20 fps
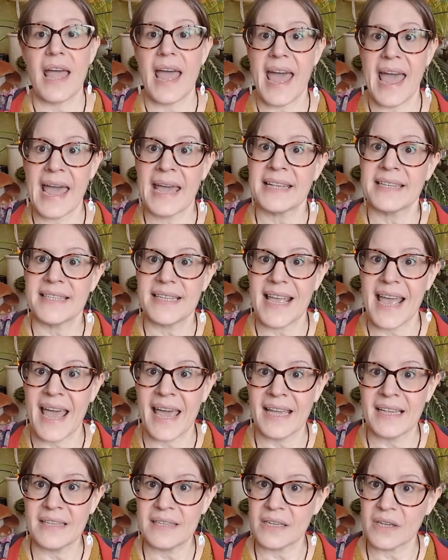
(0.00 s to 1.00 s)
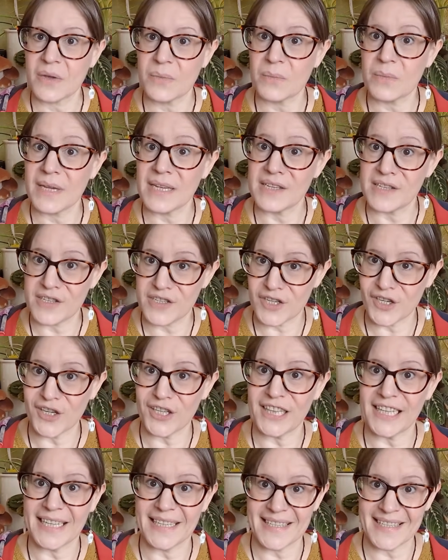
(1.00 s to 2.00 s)
SS can be
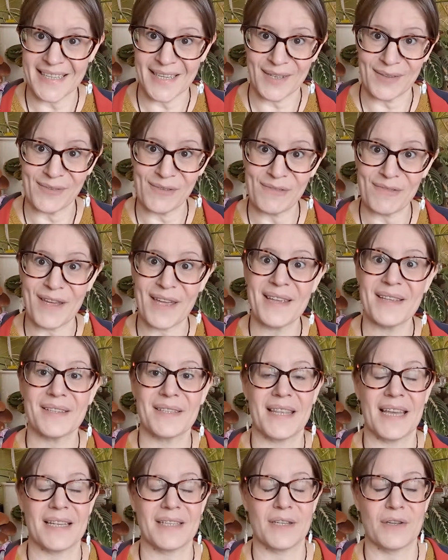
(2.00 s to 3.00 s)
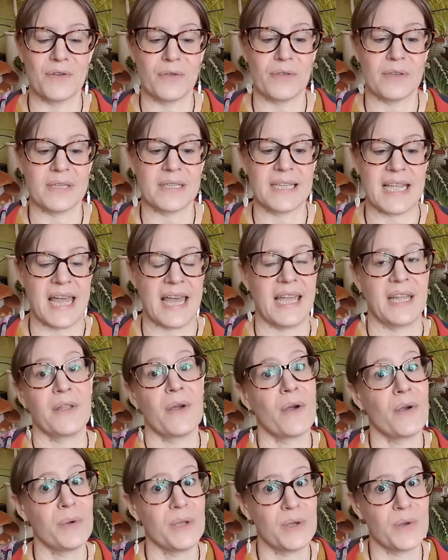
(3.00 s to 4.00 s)
sterling silver, so that's another sign,
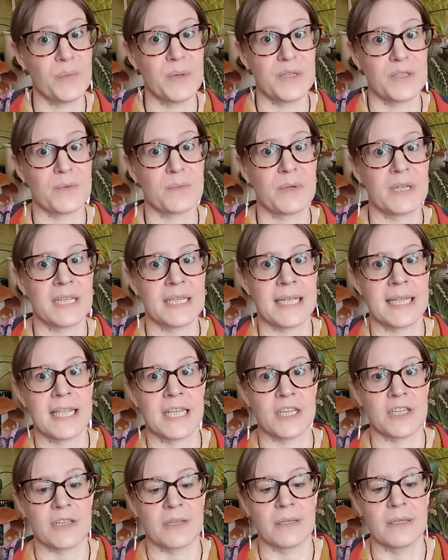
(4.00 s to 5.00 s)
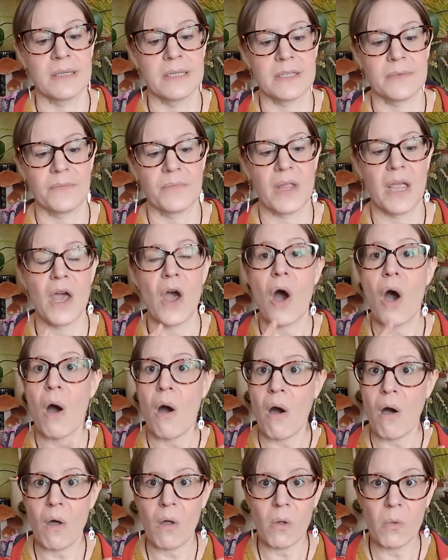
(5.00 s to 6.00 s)
or it could be somebody's initials.
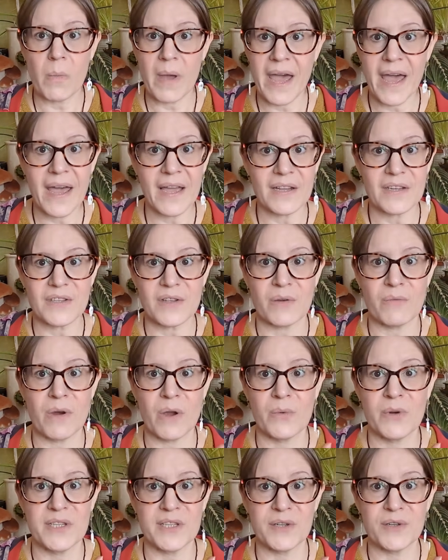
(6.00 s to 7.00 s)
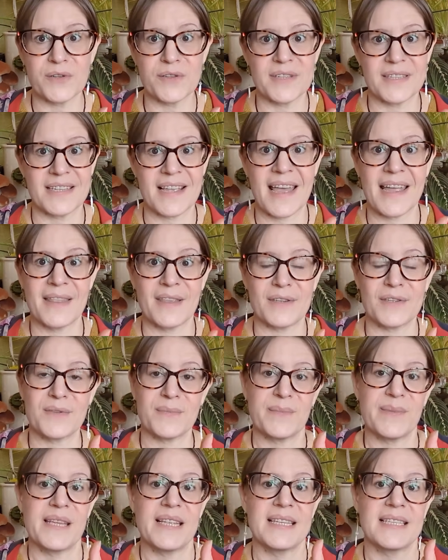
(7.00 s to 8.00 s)
Hallmarks are always a good sign that
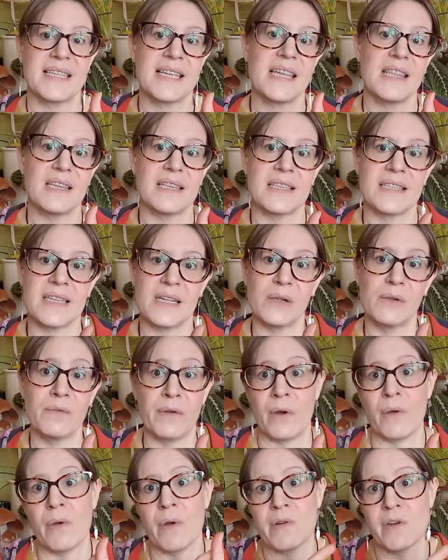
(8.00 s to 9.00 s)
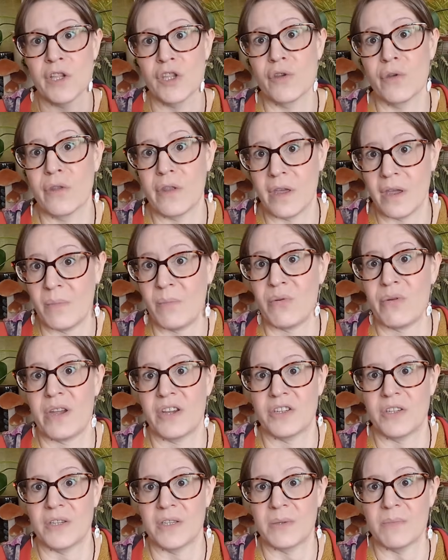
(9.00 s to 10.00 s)
something is either silver or another
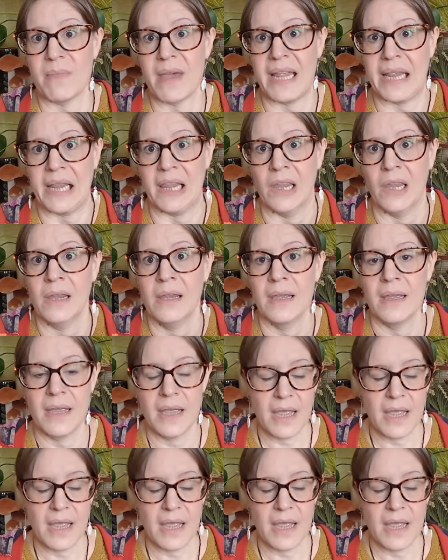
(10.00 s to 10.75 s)
precious metal,